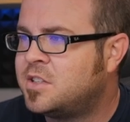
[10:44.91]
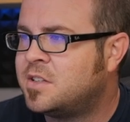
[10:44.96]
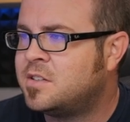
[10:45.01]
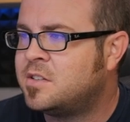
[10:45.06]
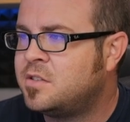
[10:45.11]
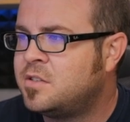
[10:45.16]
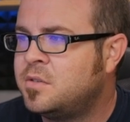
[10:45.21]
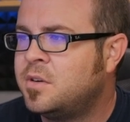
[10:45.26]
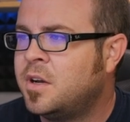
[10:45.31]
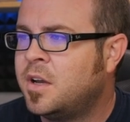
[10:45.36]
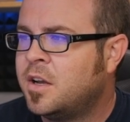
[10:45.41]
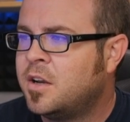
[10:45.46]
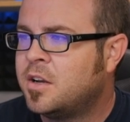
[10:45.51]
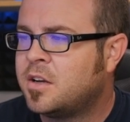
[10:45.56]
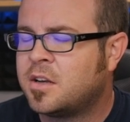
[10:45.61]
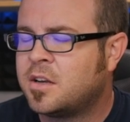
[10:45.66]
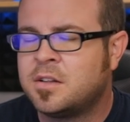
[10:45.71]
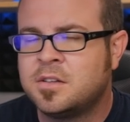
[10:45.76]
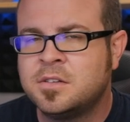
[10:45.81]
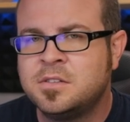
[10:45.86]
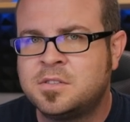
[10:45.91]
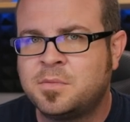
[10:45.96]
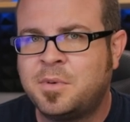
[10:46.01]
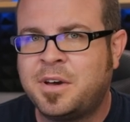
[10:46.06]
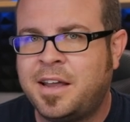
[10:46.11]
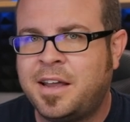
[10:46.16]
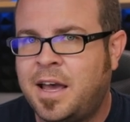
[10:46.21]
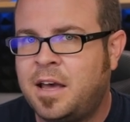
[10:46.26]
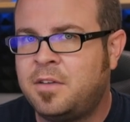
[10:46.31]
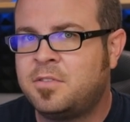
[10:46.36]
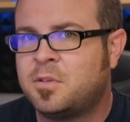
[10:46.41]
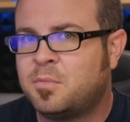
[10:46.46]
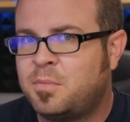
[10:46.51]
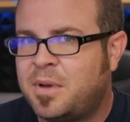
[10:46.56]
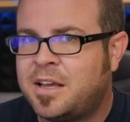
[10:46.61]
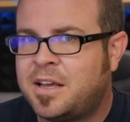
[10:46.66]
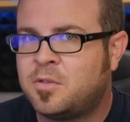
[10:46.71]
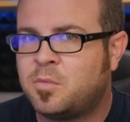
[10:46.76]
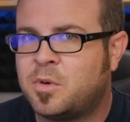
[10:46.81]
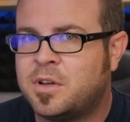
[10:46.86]
Gen 2. You're going to lose about half the
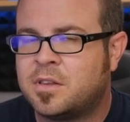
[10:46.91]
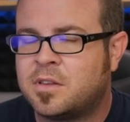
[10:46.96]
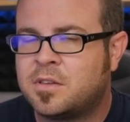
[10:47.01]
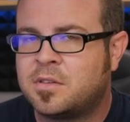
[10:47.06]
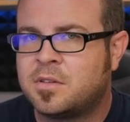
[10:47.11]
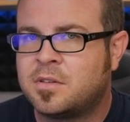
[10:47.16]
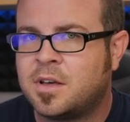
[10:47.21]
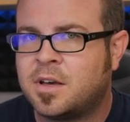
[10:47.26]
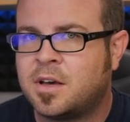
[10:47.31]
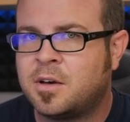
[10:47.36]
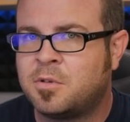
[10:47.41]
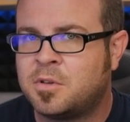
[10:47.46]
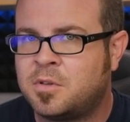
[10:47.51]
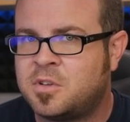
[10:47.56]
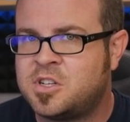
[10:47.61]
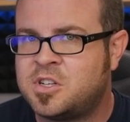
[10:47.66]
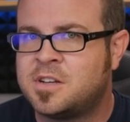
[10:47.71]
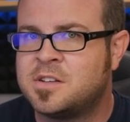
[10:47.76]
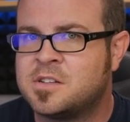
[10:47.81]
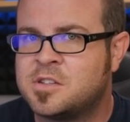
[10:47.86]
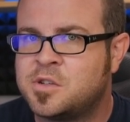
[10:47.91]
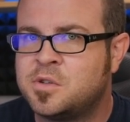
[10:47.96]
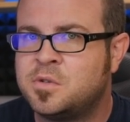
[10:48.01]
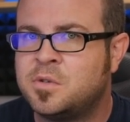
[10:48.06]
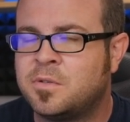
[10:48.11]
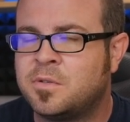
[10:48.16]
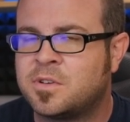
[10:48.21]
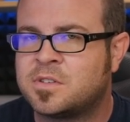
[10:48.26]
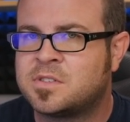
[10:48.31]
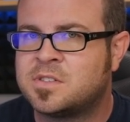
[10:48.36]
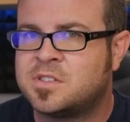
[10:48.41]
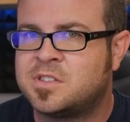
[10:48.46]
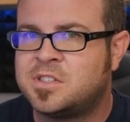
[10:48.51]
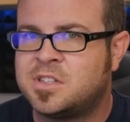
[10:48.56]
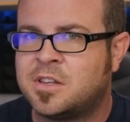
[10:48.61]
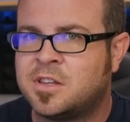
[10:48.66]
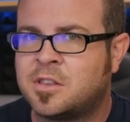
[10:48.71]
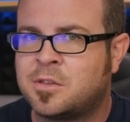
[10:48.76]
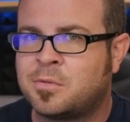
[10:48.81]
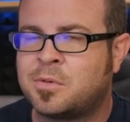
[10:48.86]
bandwidth uh, with Gen 2 versus
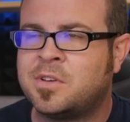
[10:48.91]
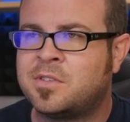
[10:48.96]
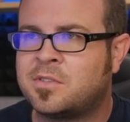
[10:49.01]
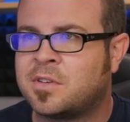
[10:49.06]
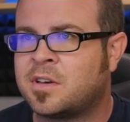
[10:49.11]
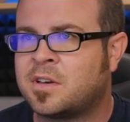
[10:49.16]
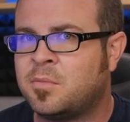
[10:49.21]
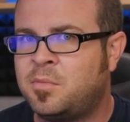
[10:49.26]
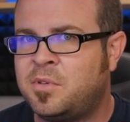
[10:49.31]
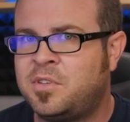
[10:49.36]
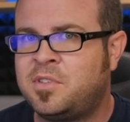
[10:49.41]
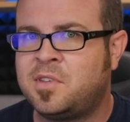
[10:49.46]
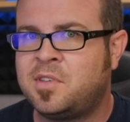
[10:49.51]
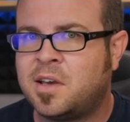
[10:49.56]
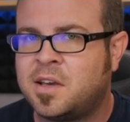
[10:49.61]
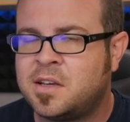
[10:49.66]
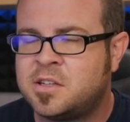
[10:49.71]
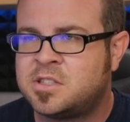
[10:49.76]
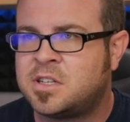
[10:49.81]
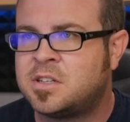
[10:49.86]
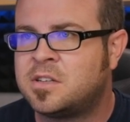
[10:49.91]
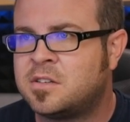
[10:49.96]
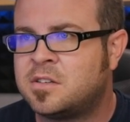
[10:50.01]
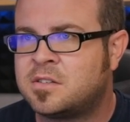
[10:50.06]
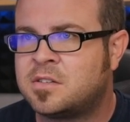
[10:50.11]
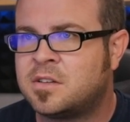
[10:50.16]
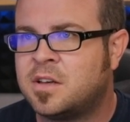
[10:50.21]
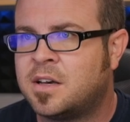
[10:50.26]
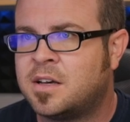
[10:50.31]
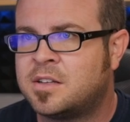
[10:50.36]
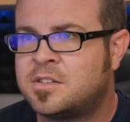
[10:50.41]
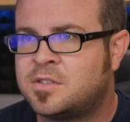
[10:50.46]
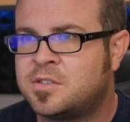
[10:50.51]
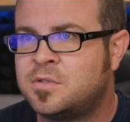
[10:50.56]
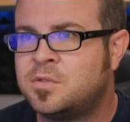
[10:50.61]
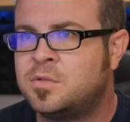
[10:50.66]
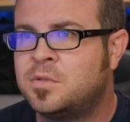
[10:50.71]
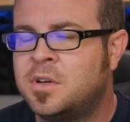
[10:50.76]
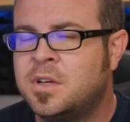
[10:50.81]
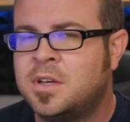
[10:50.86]
Gen 3. So, like a PCIe Gen uh,
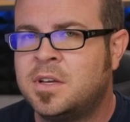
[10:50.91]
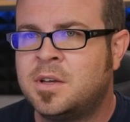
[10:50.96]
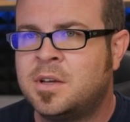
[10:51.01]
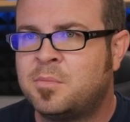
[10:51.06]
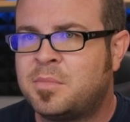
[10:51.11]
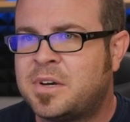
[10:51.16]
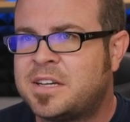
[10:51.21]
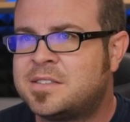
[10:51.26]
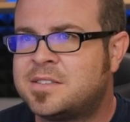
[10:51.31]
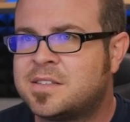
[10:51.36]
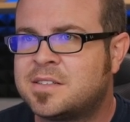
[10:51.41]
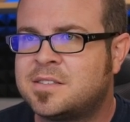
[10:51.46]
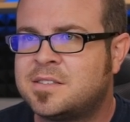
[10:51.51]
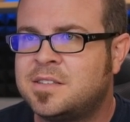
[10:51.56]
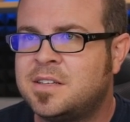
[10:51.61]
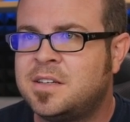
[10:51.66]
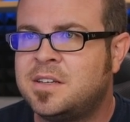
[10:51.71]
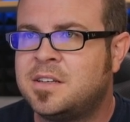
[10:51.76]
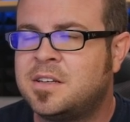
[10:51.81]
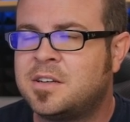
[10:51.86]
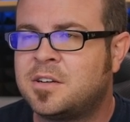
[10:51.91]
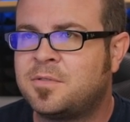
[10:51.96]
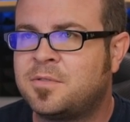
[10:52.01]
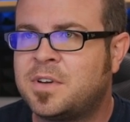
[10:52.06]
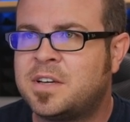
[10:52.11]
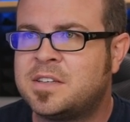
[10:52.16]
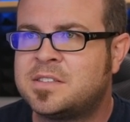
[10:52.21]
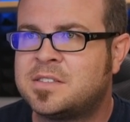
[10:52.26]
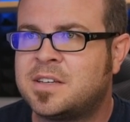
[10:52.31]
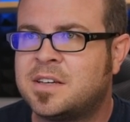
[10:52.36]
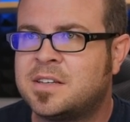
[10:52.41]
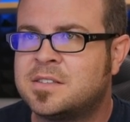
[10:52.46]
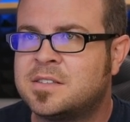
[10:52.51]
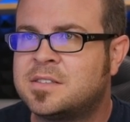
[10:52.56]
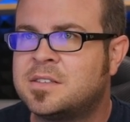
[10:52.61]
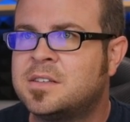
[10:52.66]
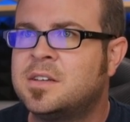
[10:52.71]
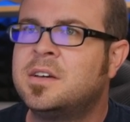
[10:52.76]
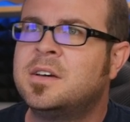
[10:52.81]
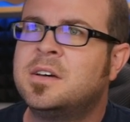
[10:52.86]
2 by 16 interface
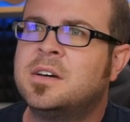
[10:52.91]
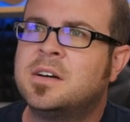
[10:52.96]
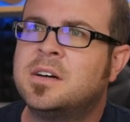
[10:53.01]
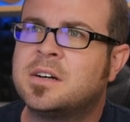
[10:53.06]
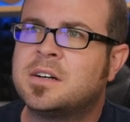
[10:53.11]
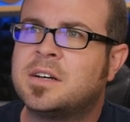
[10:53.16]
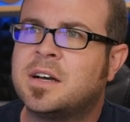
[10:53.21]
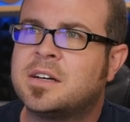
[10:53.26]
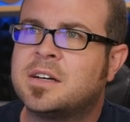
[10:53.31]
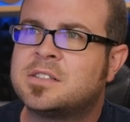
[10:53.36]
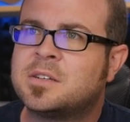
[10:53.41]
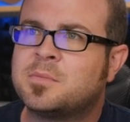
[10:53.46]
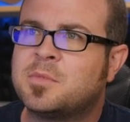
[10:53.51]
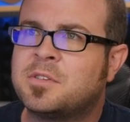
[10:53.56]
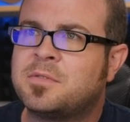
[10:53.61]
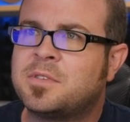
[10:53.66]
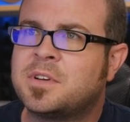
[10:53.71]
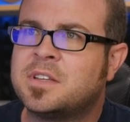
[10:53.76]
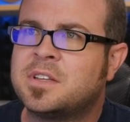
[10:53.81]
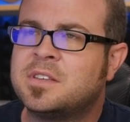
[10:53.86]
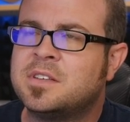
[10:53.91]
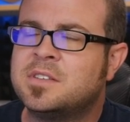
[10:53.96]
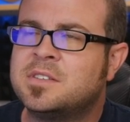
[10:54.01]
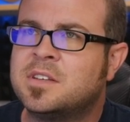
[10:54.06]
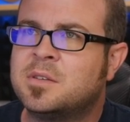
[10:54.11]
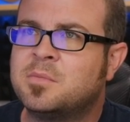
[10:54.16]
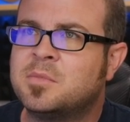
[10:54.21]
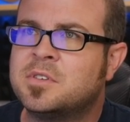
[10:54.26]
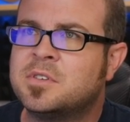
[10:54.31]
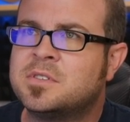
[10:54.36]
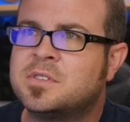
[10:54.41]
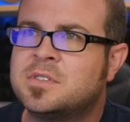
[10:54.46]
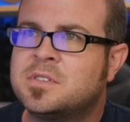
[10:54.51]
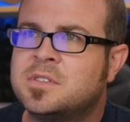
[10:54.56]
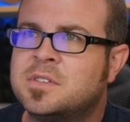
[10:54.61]
has, oh gosh, I'm going to forget these numbers.